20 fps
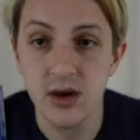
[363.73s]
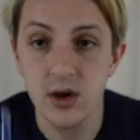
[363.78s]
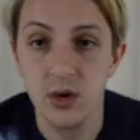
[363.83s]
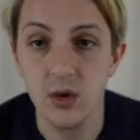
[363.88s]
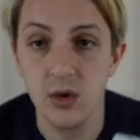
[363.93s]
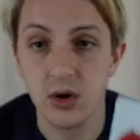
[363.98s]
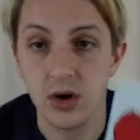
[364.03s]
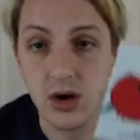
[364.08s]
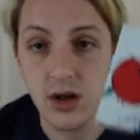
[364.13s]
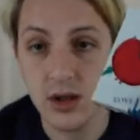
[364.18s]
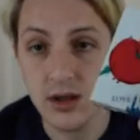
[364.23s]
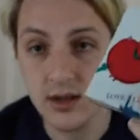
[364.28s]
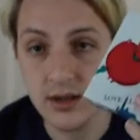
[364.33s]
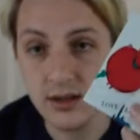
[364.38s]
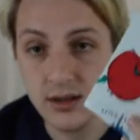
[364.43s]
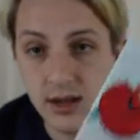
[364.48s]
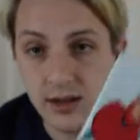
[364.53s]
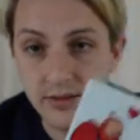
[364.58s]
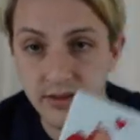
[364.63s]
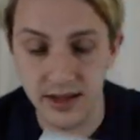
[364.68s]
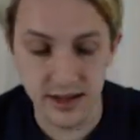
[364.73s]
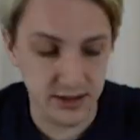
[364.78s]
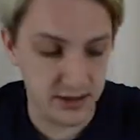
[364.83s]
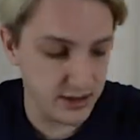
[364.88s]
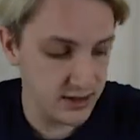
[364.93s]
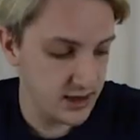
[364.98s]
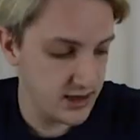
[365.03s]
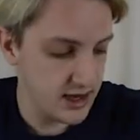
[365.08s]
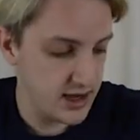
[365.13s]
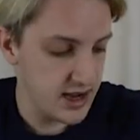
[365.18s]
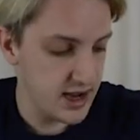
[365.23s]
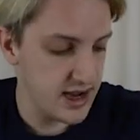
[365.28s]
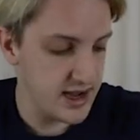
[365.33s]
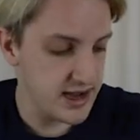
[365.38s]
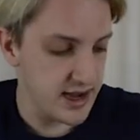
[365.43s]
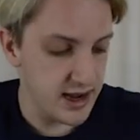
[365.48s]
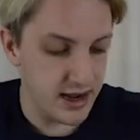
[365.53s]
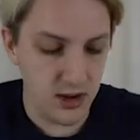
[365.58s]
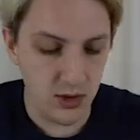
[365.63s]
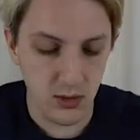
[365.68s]
or Love Letter, and
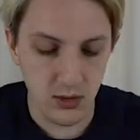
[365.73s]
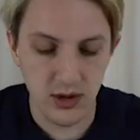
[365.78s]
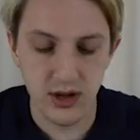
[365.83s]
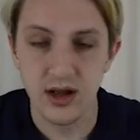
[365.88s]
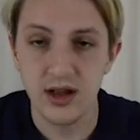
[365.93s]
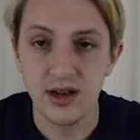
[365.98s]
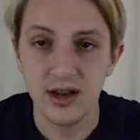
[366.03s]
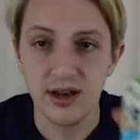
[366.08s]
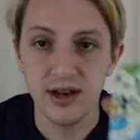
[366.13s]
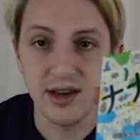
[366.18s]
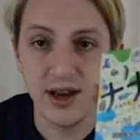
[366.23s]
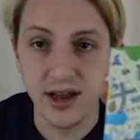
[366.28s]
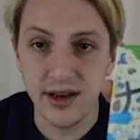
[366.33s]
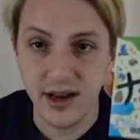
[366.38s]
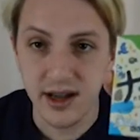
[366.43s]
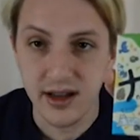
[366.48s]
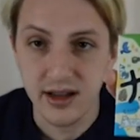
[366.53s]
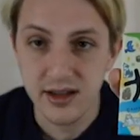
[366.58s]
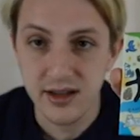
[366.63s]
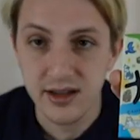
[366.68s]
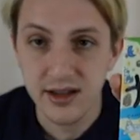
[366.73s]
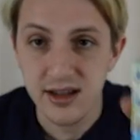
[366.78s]
now Nana,